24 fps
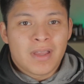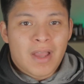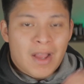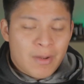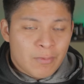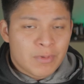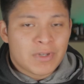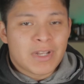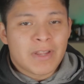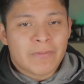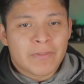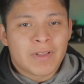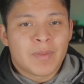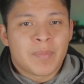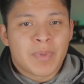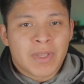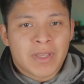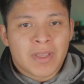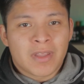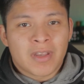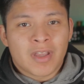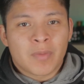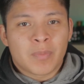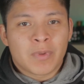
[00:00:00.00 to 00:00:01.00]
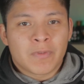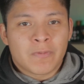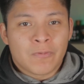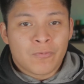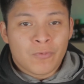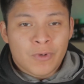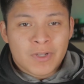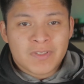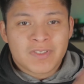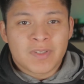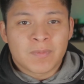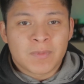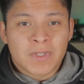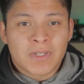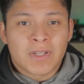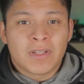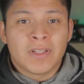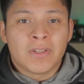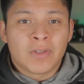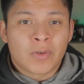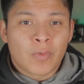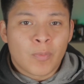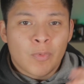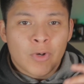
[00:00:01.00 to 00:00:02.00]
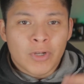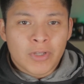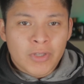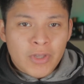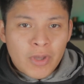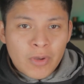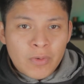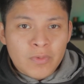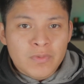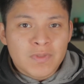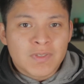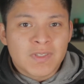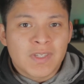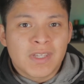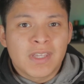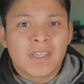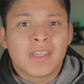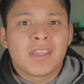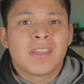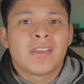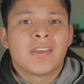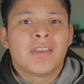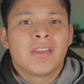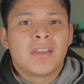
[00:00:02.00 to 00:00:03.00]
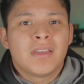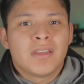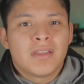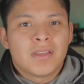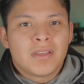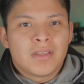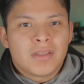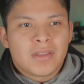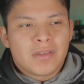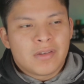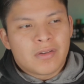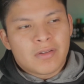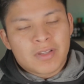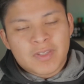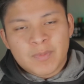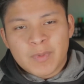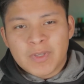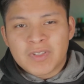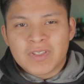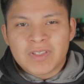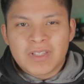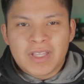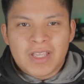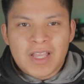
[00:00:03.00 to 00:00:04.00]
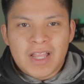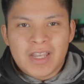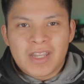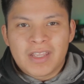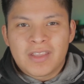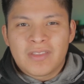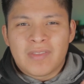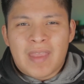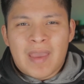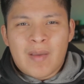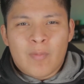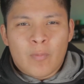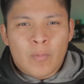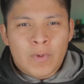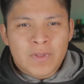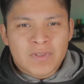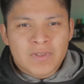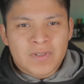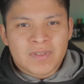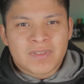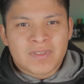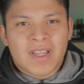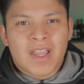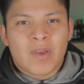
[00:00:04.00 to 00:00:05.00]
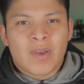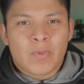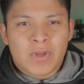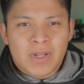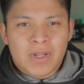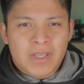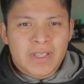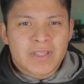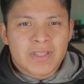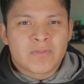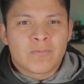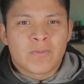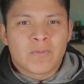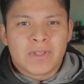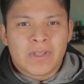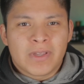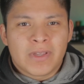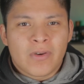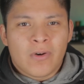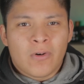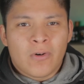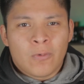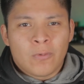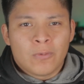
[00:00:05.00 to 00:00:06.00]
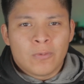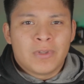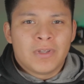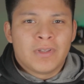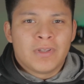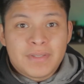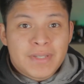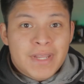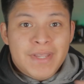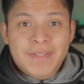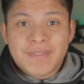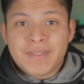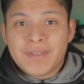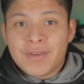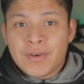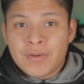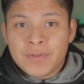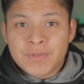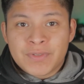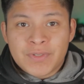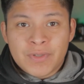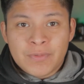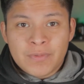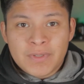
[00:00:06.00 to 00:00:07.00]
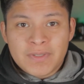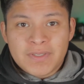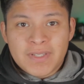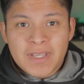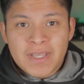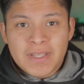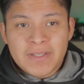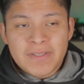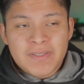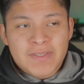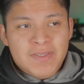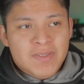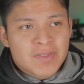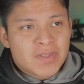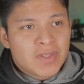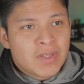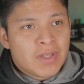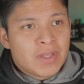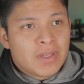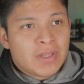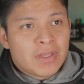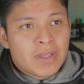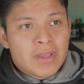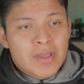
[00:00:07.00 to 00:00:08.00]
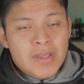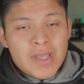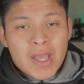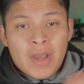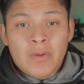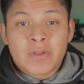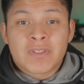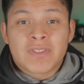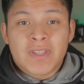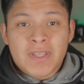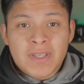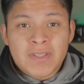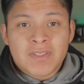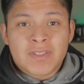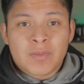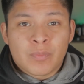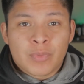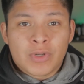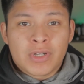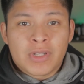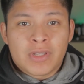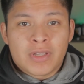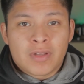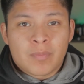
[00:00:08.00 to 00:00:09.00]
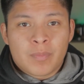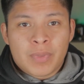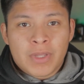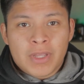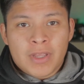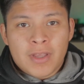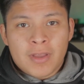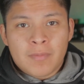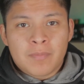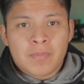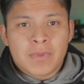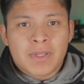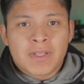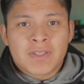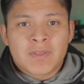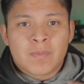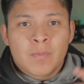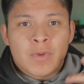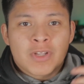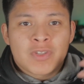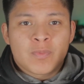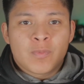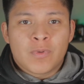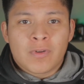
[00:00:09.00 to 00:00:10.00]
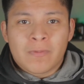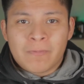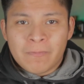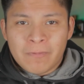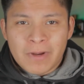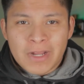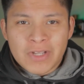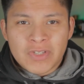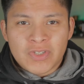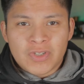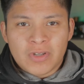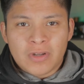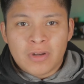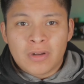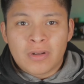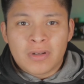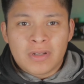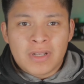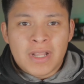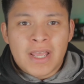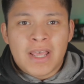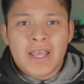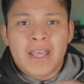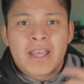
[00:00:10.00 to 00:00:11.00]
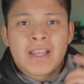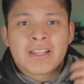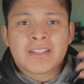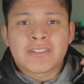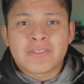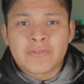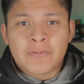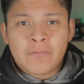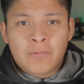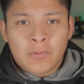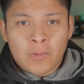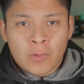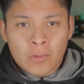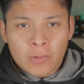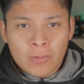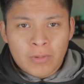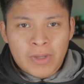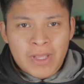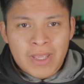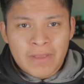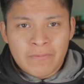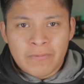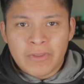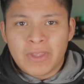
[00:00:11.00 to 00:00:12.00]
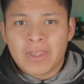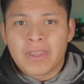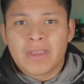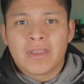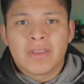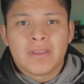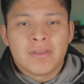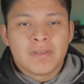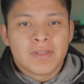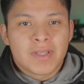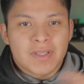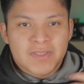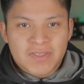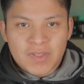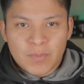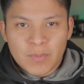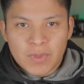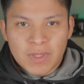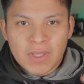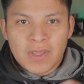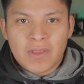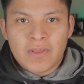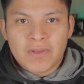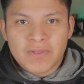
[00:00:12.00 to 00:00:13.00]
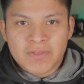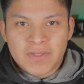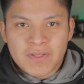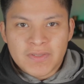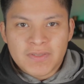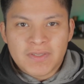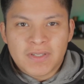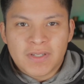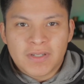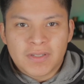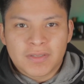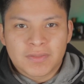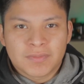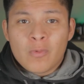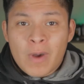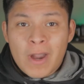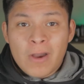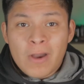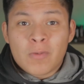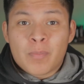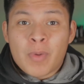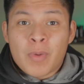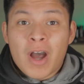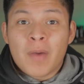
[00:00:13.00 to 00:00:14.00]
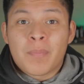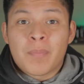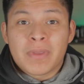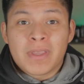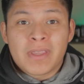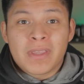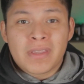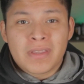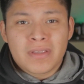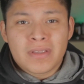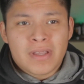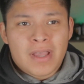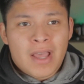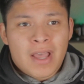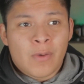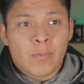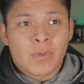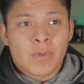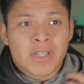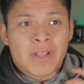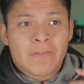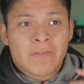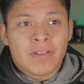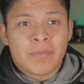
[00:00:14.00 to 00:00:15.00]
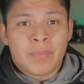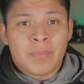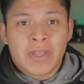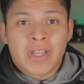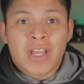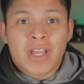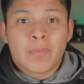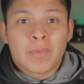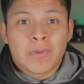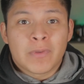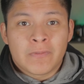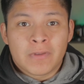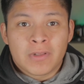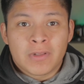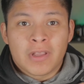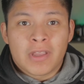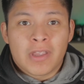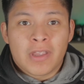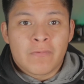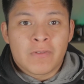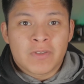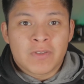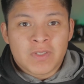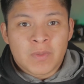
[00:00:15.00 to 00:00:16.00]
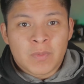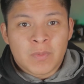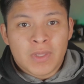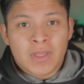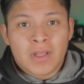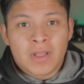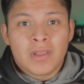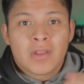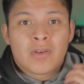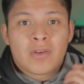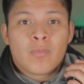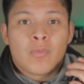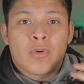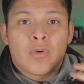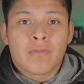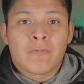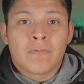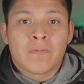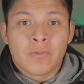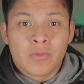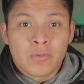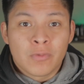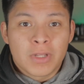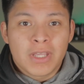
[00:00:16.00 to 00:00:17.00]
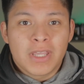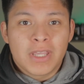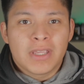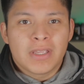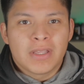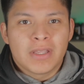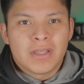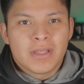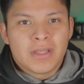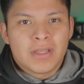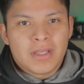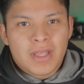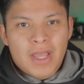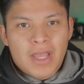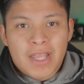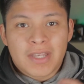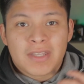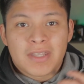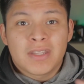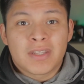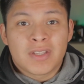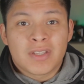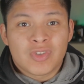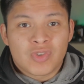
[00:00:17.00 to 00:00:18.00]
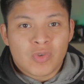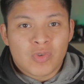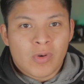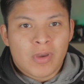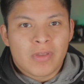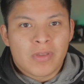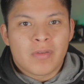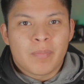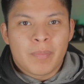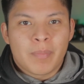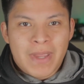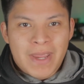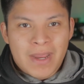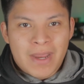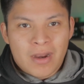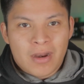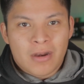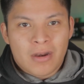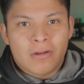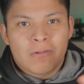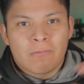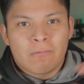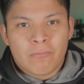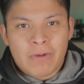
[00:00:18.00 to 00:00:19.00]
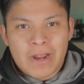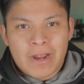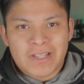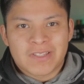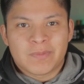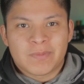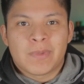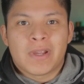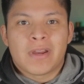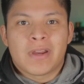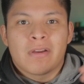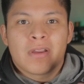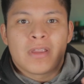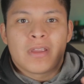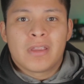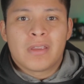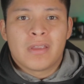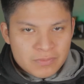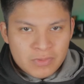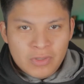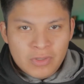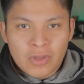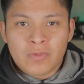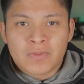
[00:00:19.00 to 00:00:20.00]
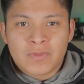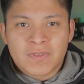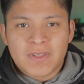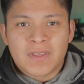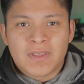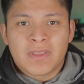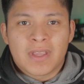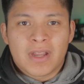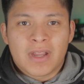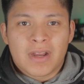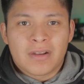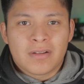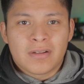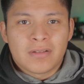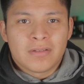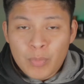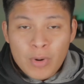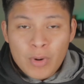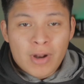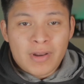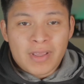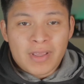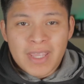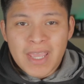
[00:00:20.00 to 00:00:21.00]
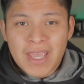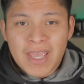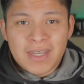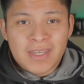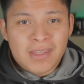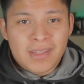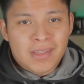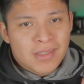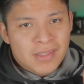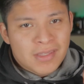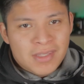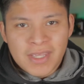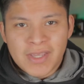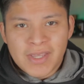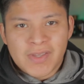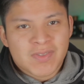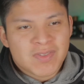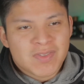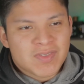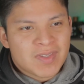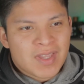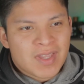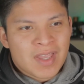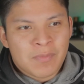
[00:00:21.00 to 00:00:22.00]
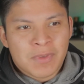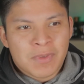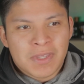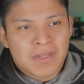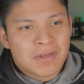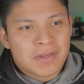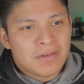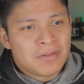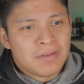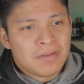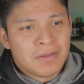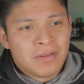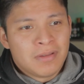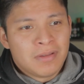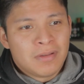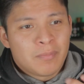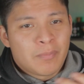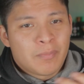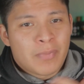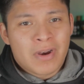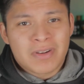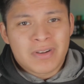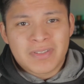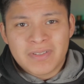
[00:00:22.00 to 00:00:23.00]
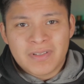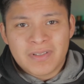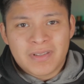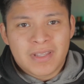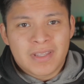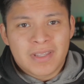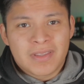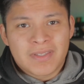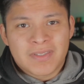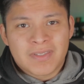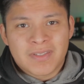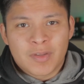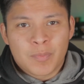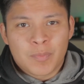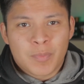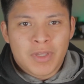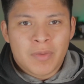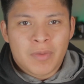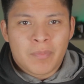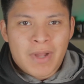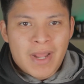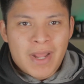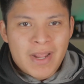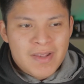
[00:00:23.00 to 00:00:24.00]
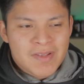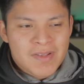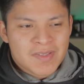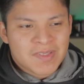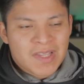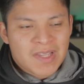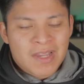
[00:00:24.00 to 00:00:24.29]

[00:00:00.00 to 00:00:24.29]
I would definitely pick it up if you want something a little more cozy, you know, especially kind of in that winter time when it gets really cold. Daisy Oh So Intense, I would say it's a pretty good pickup. It's much more fresher, not as floral heavy as some of the other scents here. Wild Poppy, I would definitely pick up if you're looking for something a little more fruity. I did enjoy the pear and raspberry notes in there. Prada Candy, yes. I mean, personally, this could be a bias.